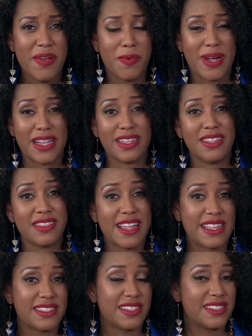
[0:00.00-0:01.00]
Well,
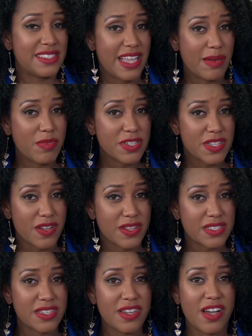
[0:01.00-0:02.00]
that's the same
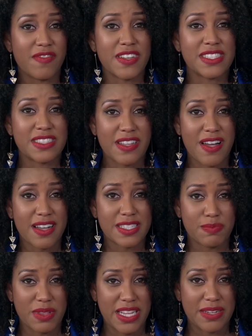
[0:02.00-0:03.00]
result of a stock
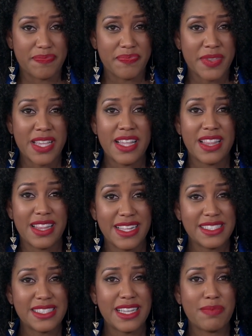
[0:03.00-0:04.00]
split.
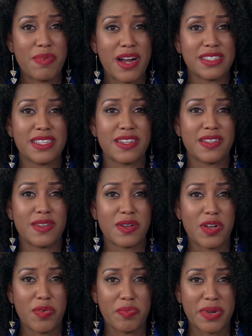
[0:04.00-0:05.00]
Let's say a particular
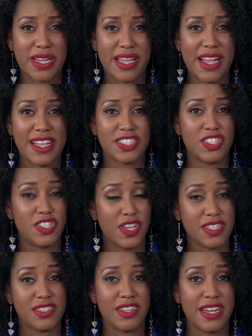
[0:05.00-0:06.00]
company has
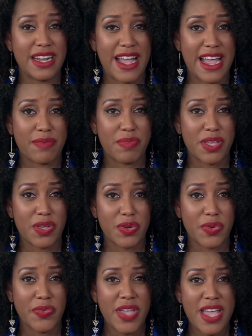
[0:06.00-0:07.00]
just done an I P
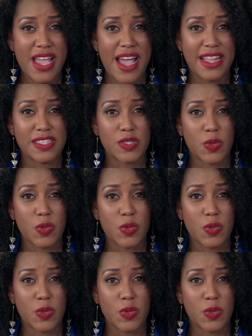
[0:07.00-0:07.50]
O and